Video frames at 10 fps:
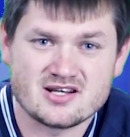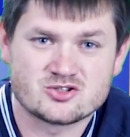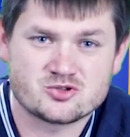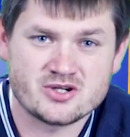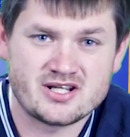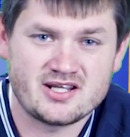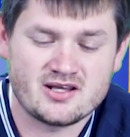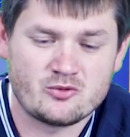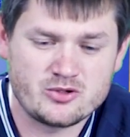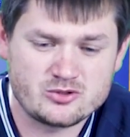tree.
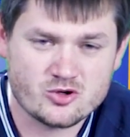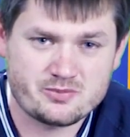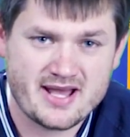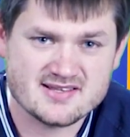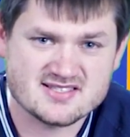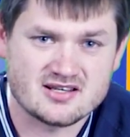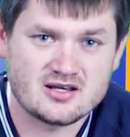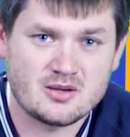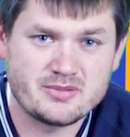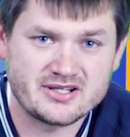We drove past
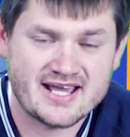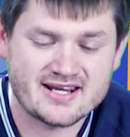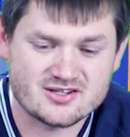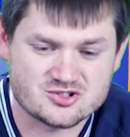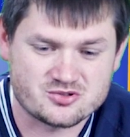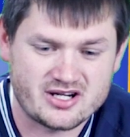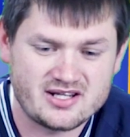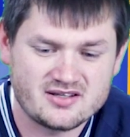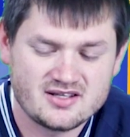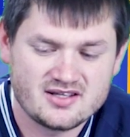a banana
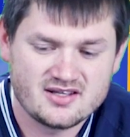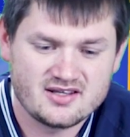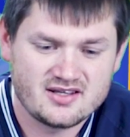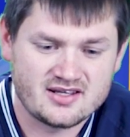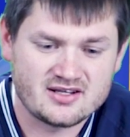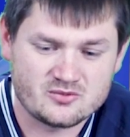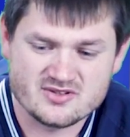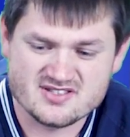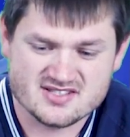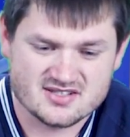tree, and
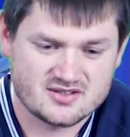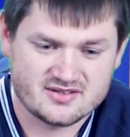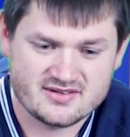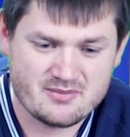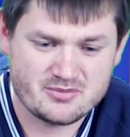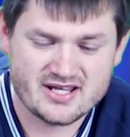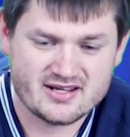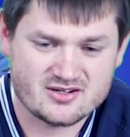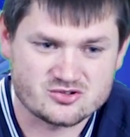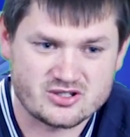that
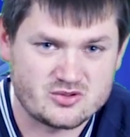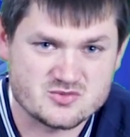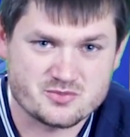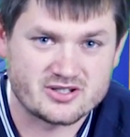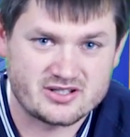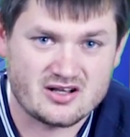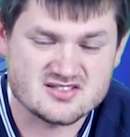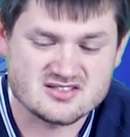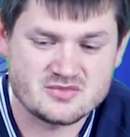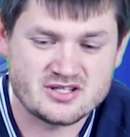banana tree was pretty
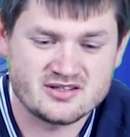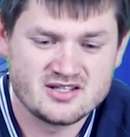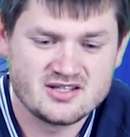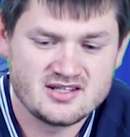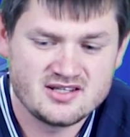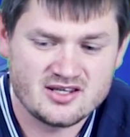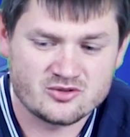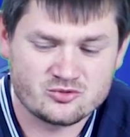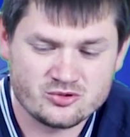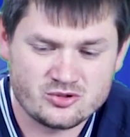awesome.
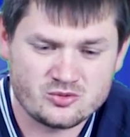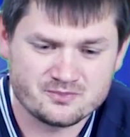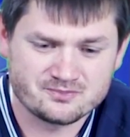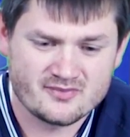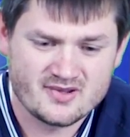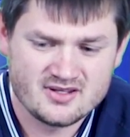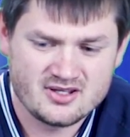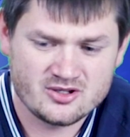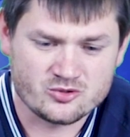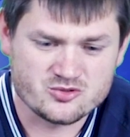It grew
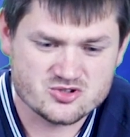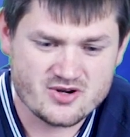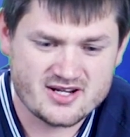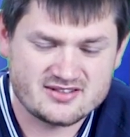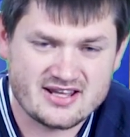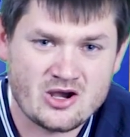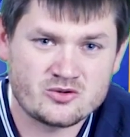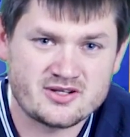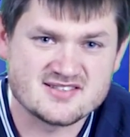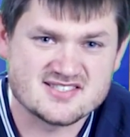straight
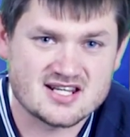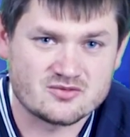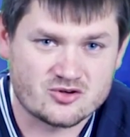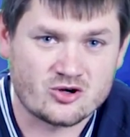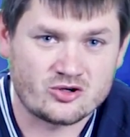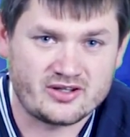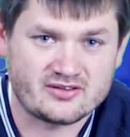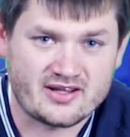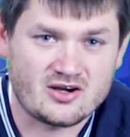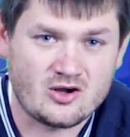down instead of curling
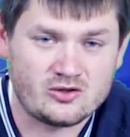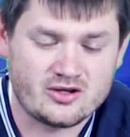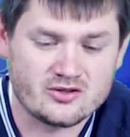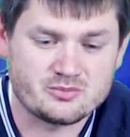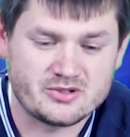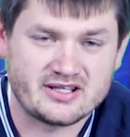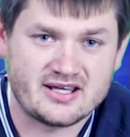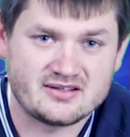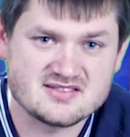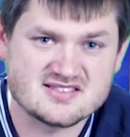like all other
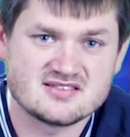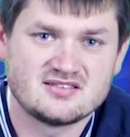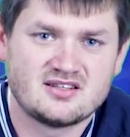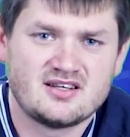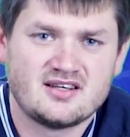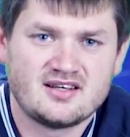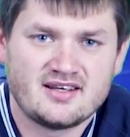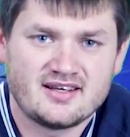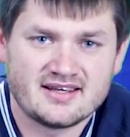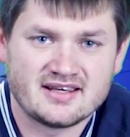bananas,
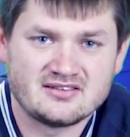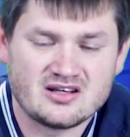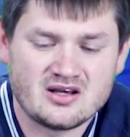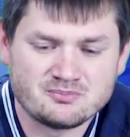and